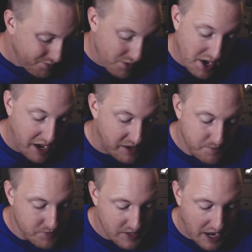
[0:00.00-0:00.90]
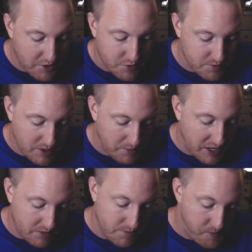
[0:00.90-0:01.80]
I
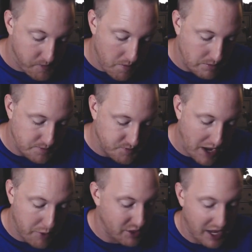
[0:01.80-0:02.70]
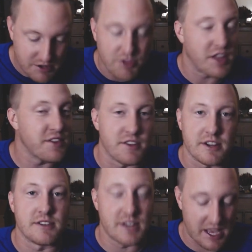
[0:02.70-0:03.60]
would like to think that
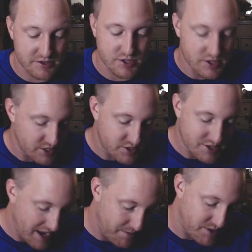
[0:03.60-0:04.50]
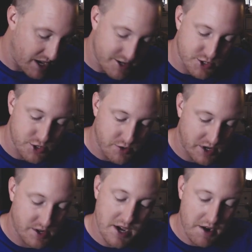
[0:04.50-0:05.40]
it has this same texture
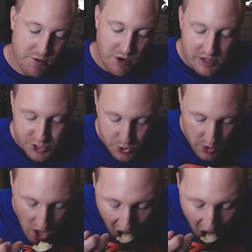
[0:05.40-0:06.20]
and kind of crunch to it.